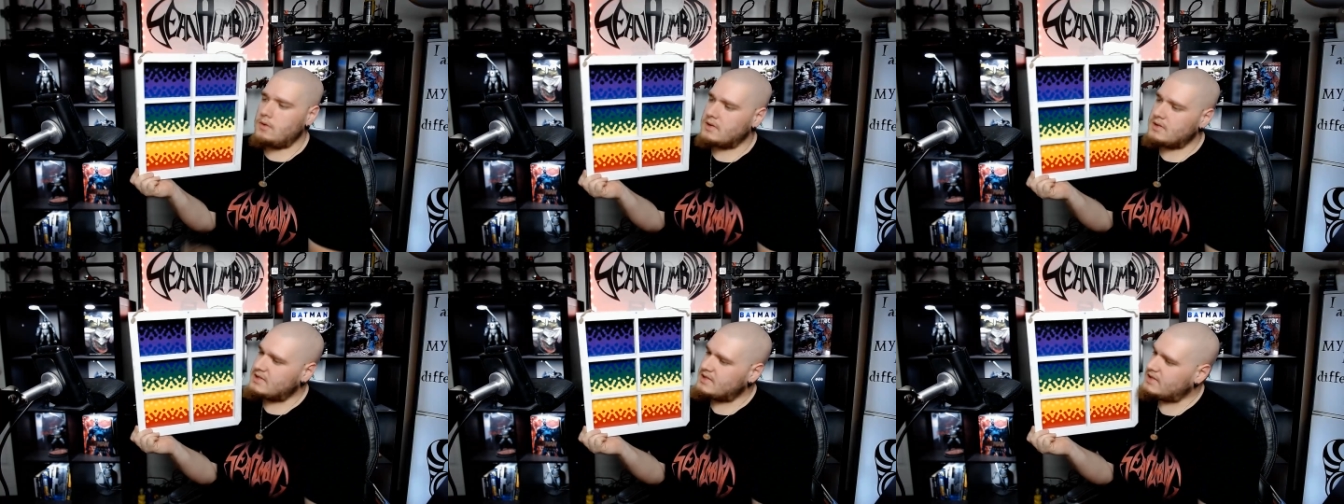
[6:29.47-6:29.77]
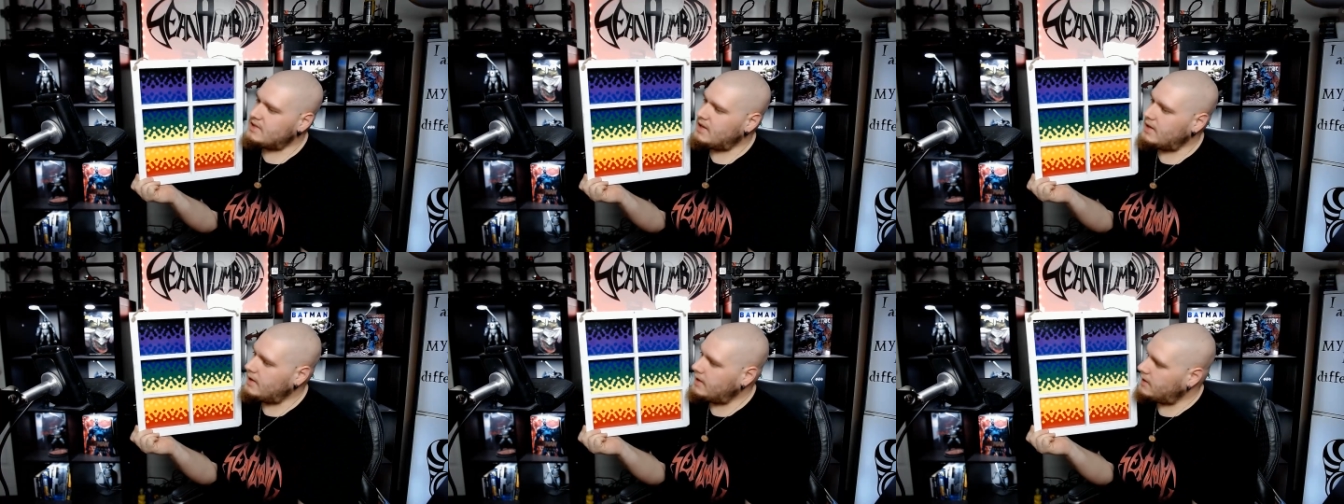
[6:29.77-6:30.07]

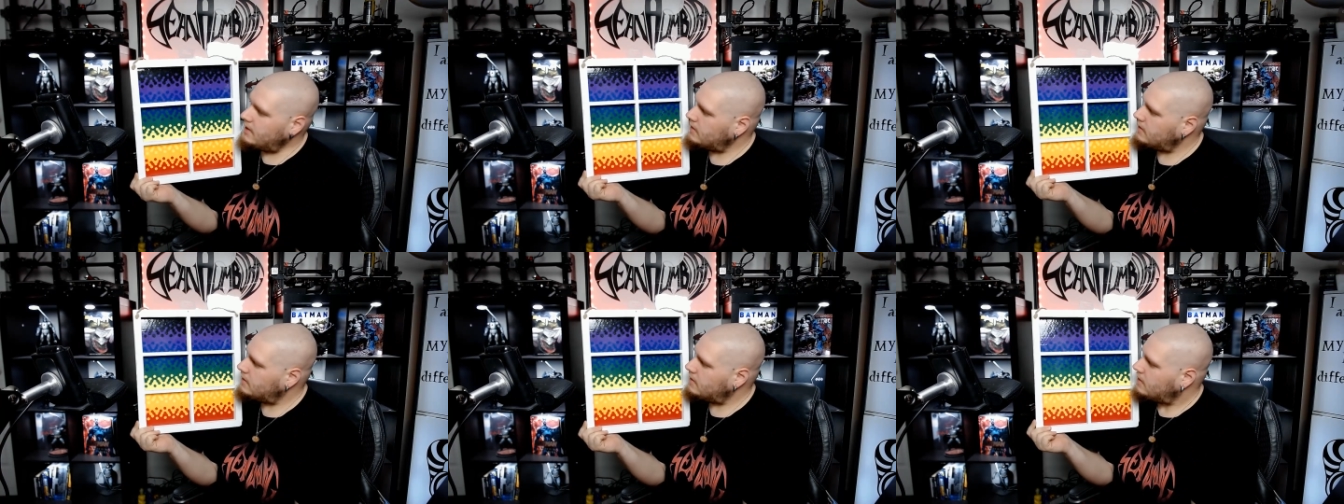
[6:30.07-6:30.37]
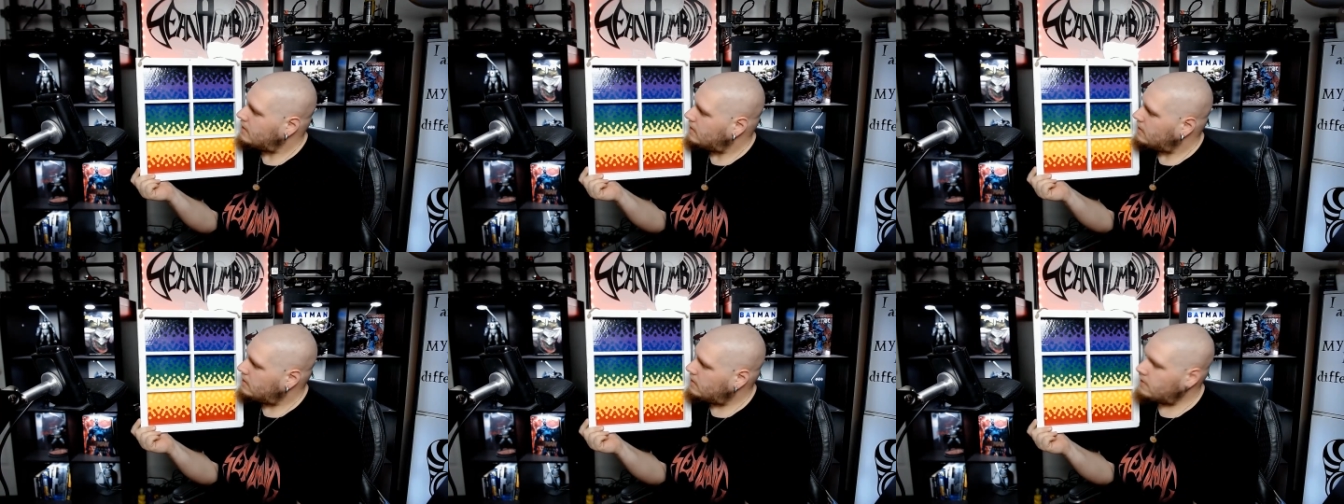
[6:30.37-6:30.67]
see
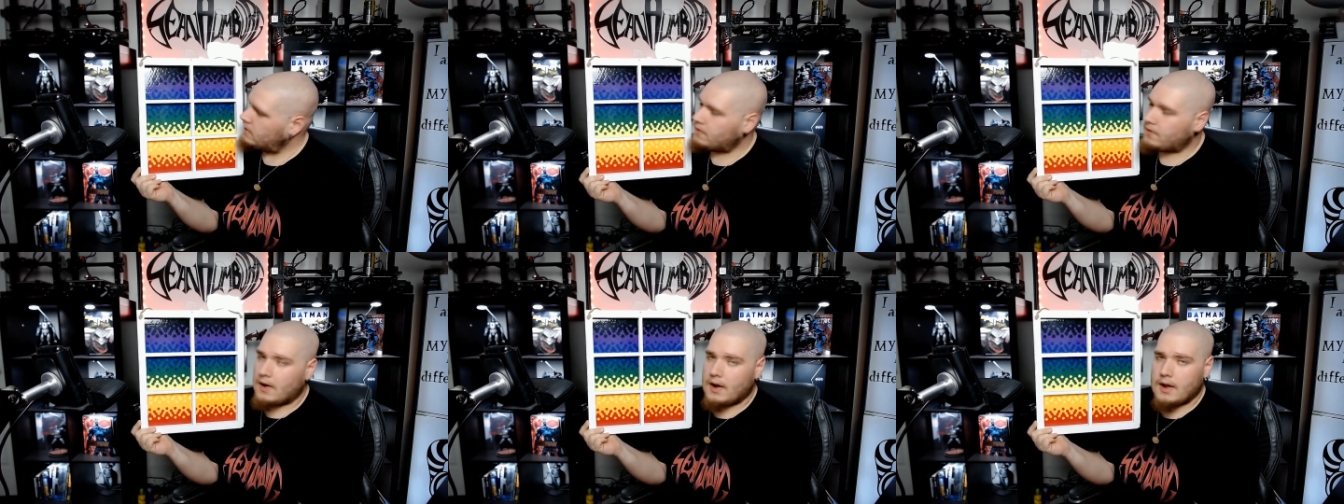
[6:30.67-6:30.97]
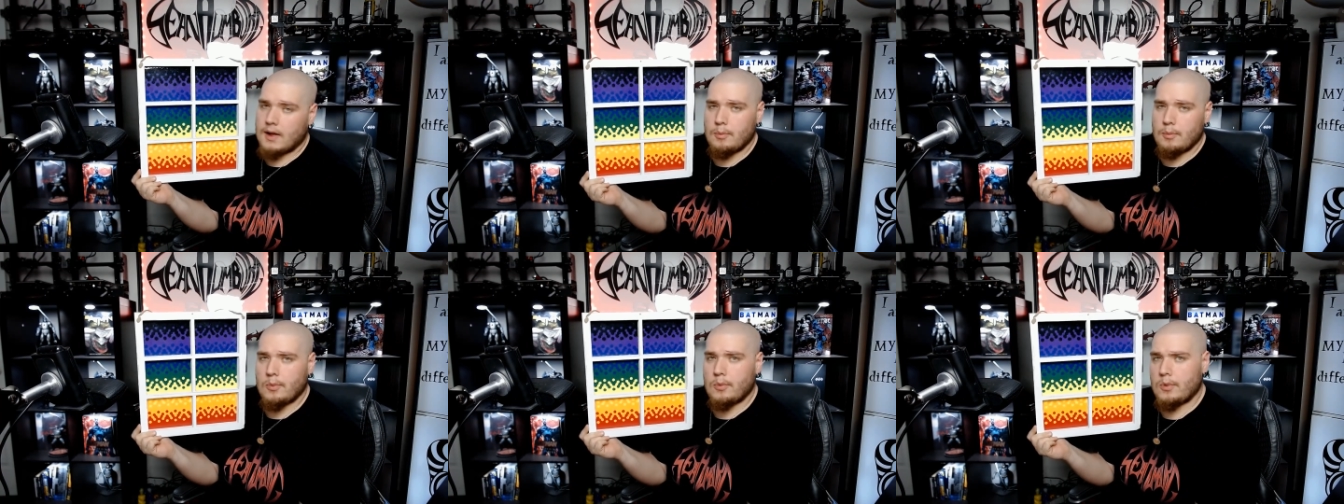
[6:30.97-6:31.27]
the
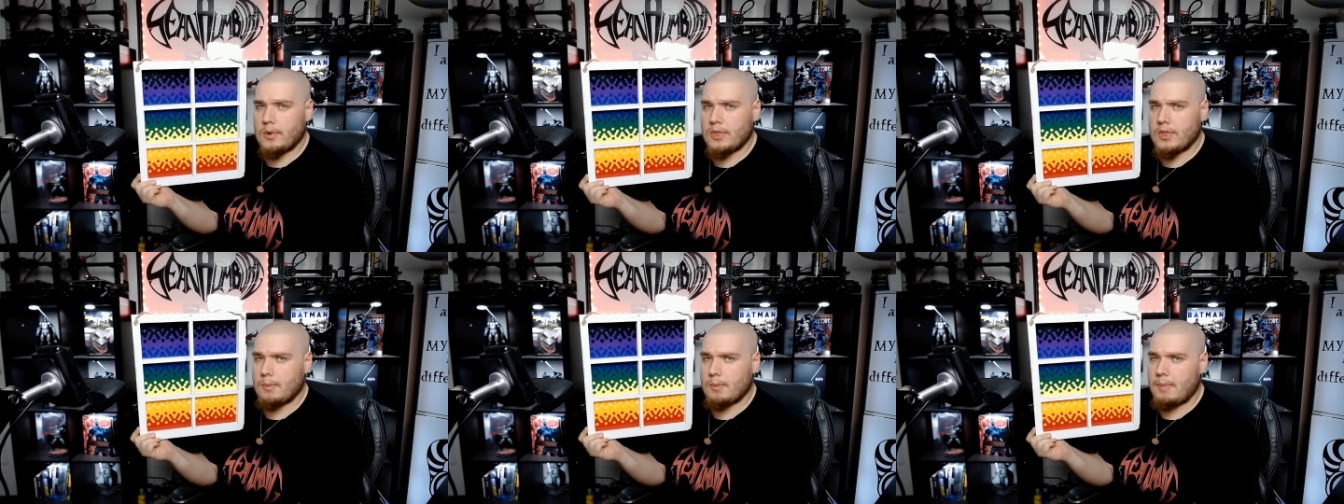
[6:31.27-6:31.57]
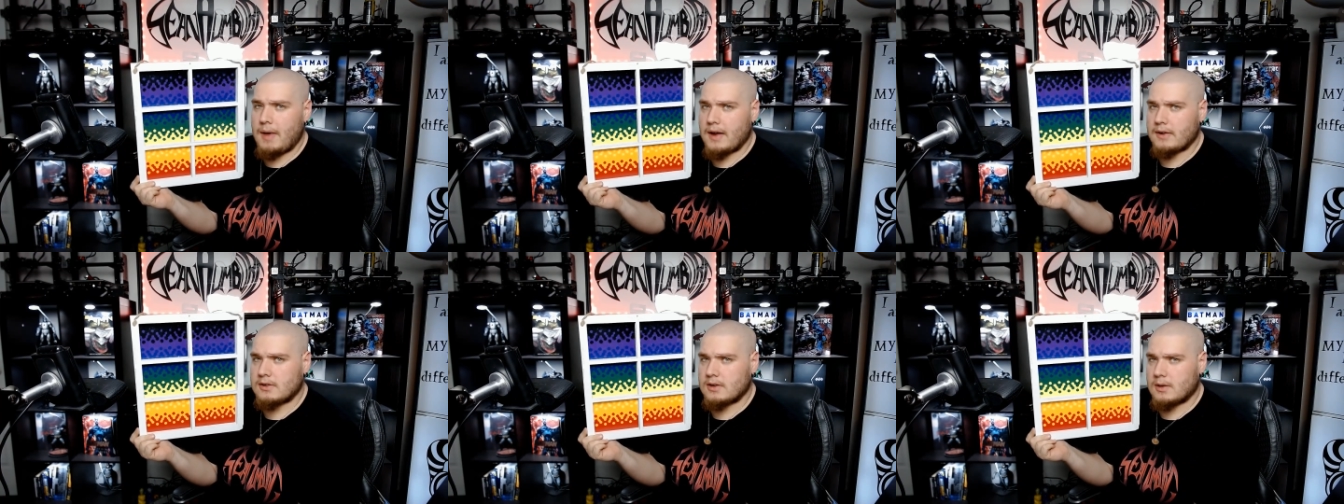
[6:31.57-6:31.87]
frame with the
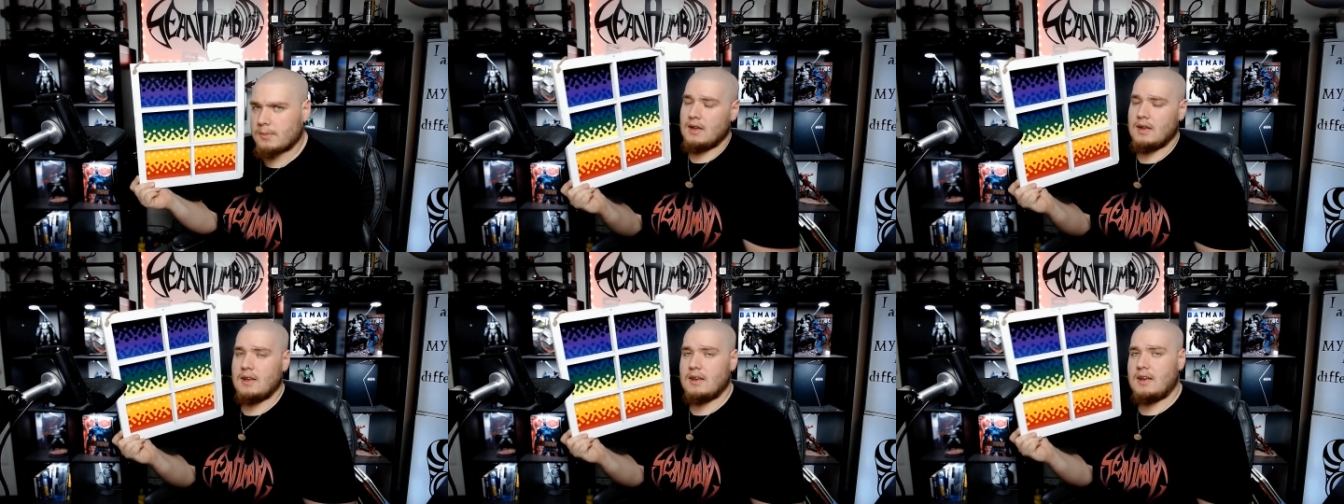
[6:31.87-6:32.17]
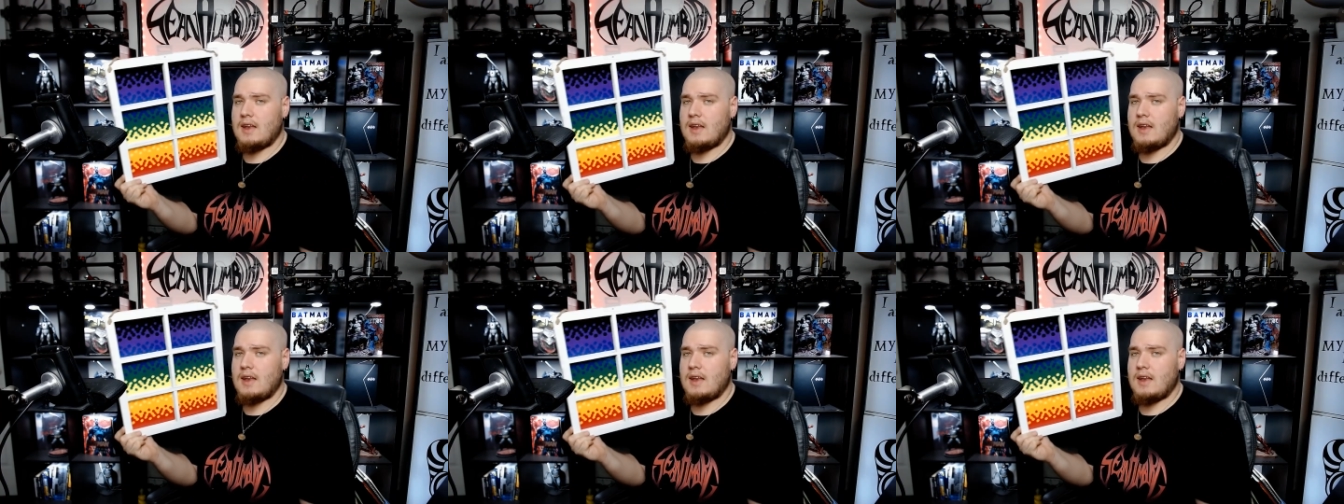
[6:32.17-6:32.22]
backdrop in it.